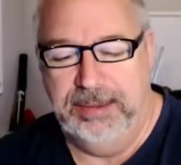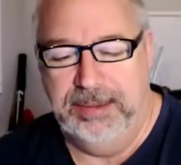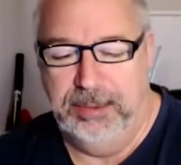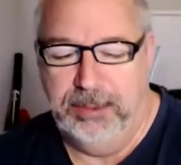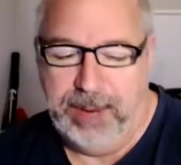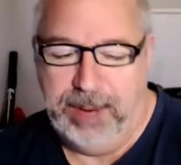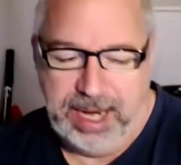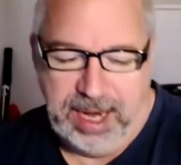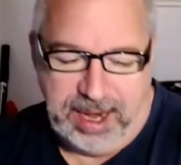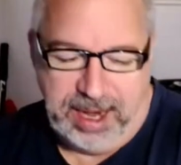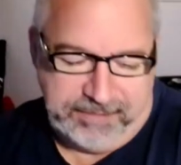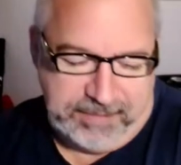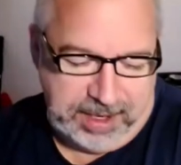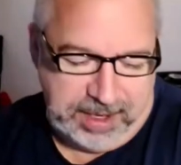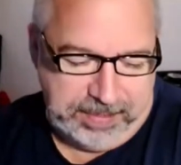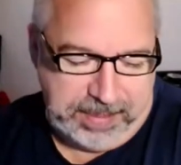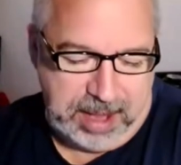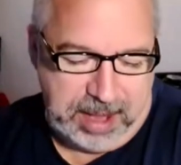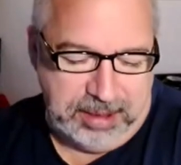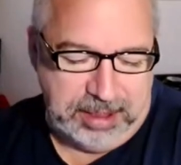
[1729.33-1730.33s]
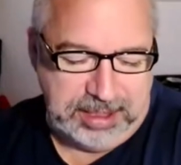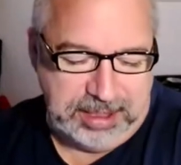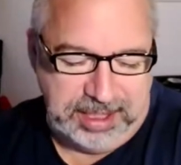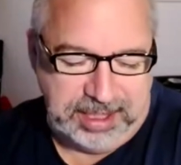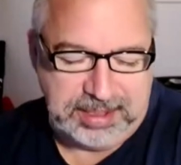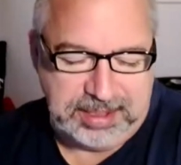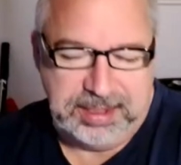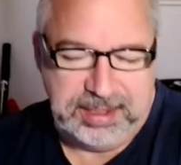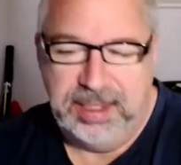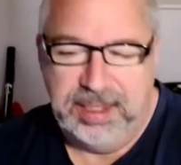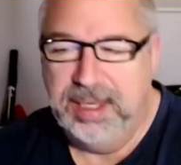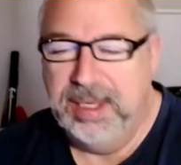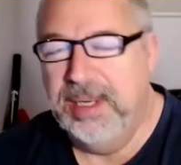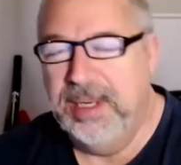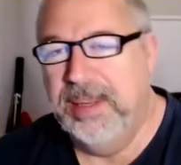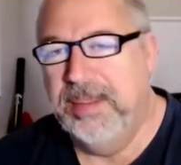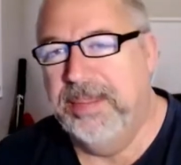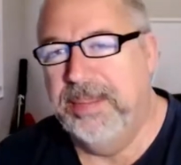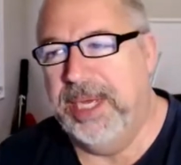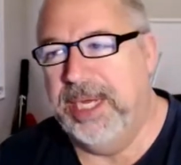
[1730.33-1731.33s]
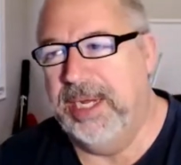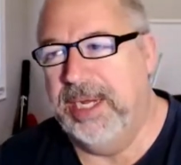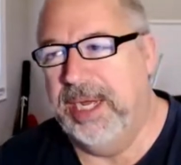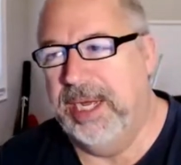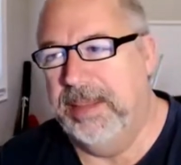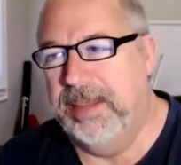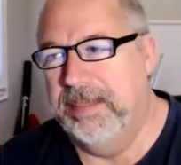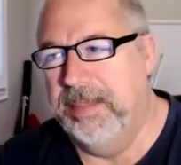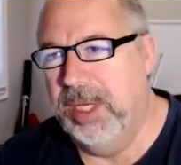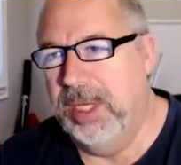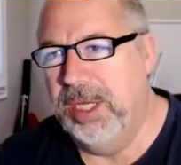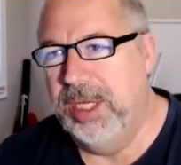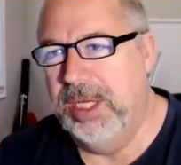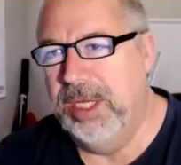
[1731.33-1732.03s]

way off on politics but um,